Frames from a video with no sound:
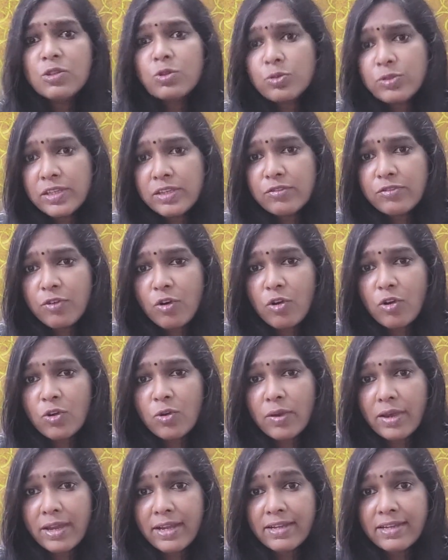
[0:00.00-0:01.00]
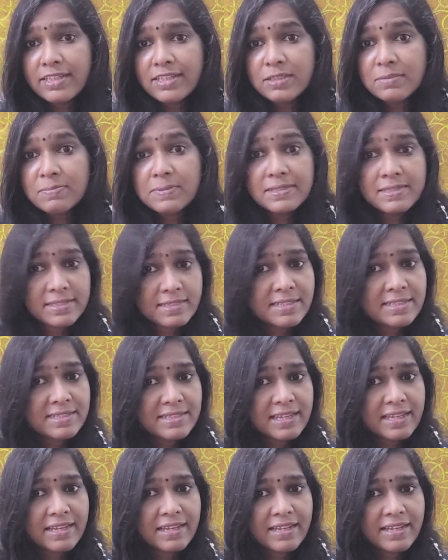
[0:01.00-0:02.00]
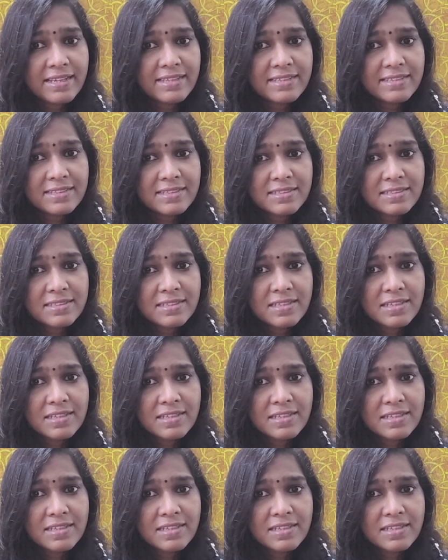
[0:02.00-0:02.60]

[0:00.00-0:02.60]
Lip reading: Do they follow any special techniques?